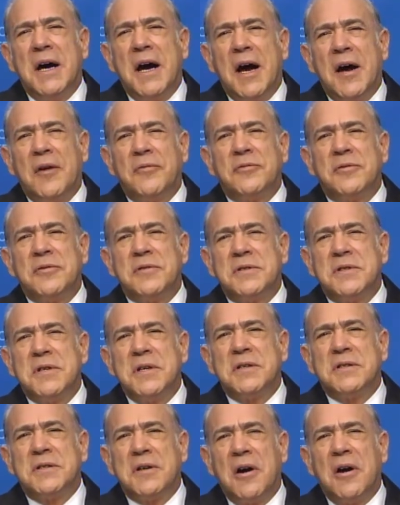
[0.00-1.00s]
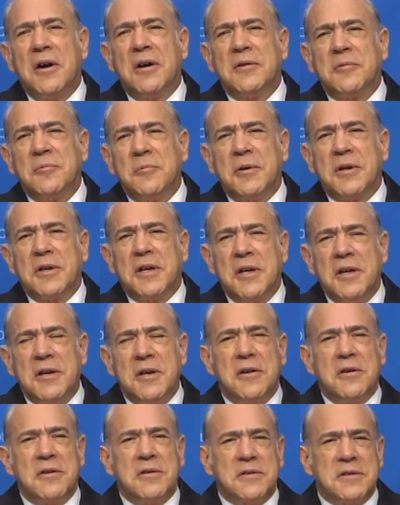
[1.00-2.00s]
after six hard working
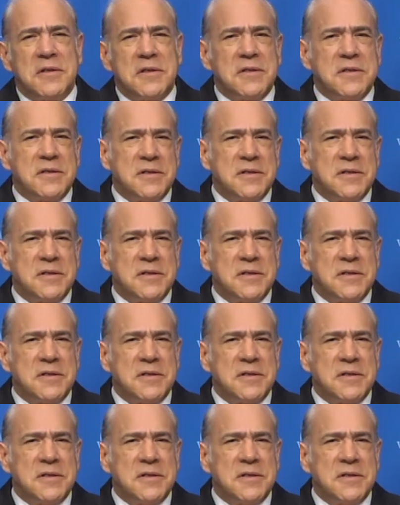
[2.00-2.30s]
years as